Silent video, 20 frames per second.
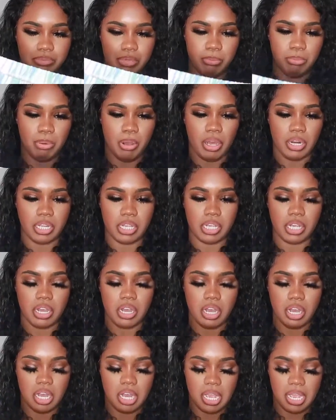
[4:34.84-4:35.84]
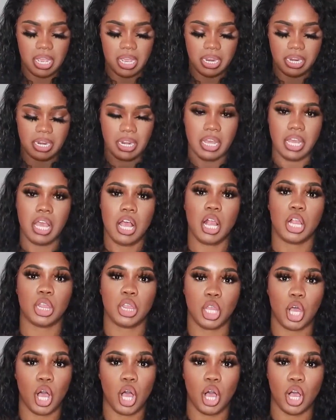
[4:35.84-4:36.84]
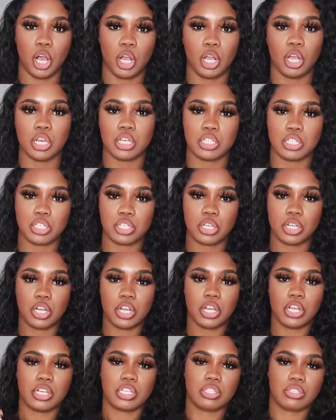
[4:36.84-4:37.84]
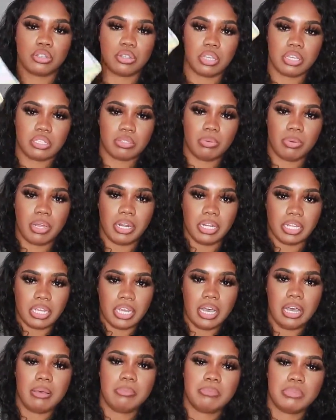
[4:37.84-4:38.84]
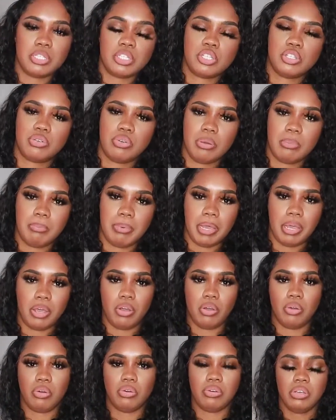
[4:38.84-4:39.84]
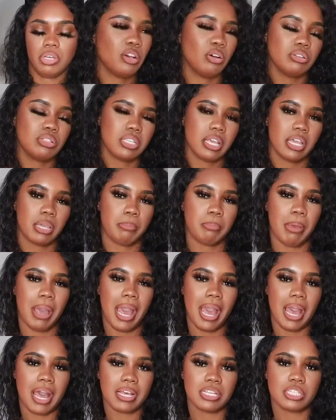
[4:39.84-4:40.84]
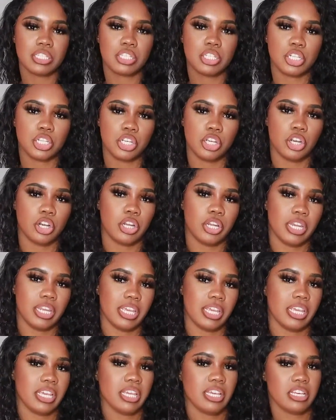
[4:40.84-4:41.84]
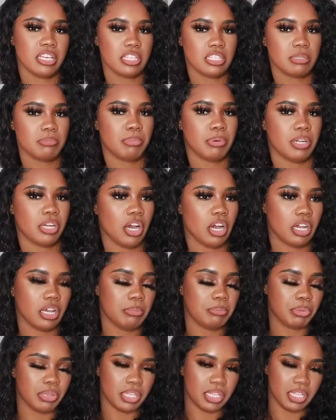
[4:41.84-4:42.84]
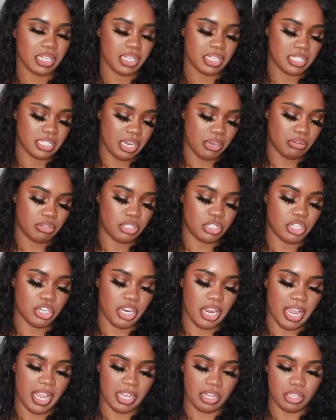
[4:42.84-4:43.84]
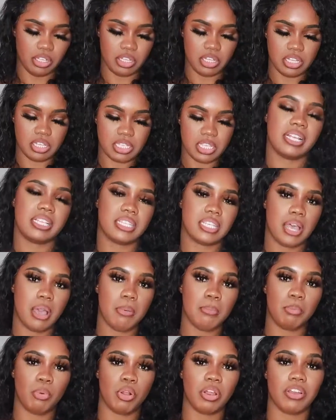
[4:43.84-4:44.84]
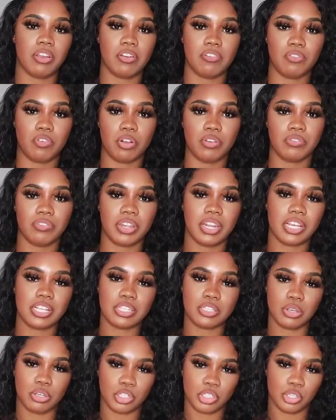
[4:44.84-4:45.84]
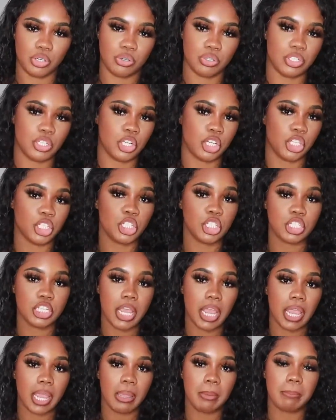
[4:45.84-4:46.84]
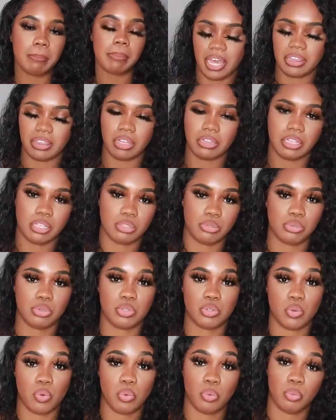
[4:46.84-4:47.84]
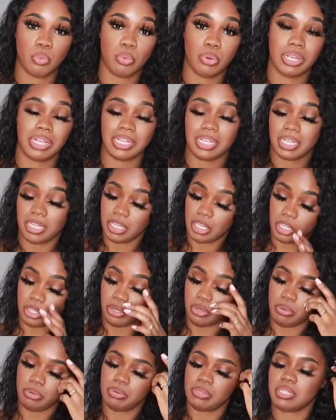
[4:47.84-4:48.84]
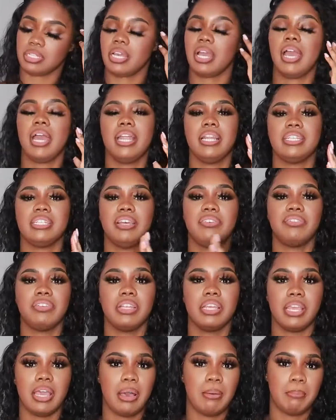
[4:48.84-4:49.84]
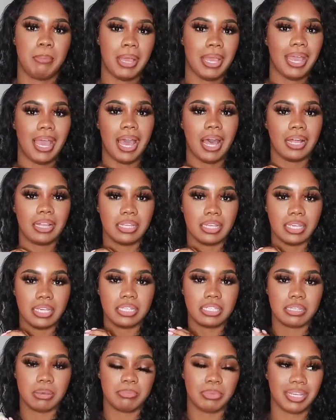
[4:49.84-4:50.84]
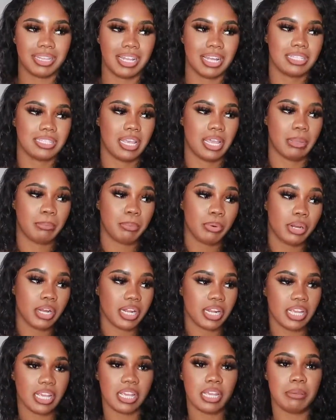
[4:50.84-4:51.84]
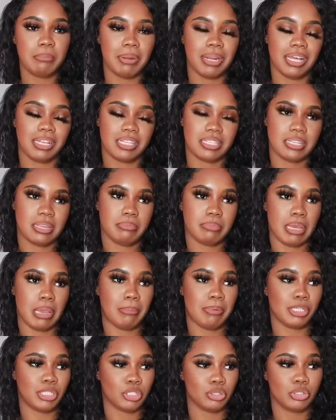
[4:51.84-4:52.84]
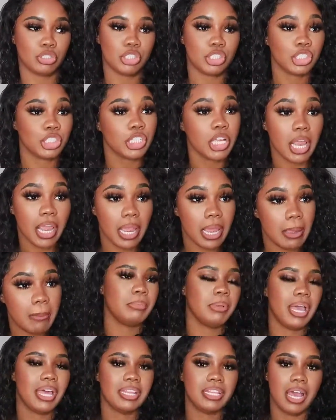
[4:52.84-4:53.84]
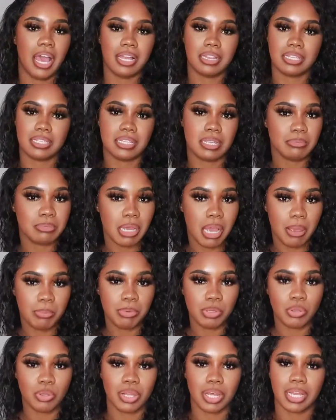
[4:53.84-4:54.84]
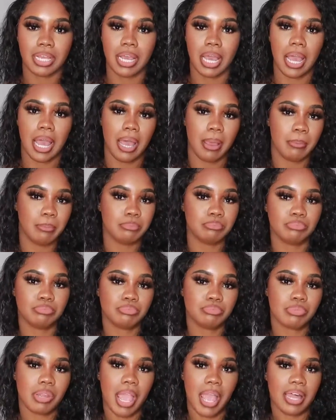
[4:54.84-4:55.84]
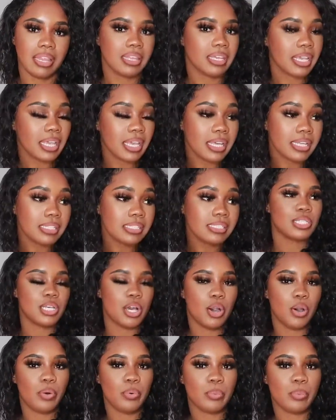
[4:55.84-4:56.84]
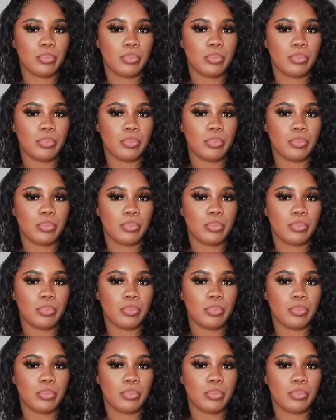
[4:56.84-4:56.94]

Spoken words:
Bodycon long skirt. So this one comes to about, it goes like past your knees but not completely down to your ankles. It's more form-fitted, so it shows your shape. I thought this was really cute and definitely up my alley. Something that's like pretty, but at the same time it shows your shape, and at the same time you look elegant. So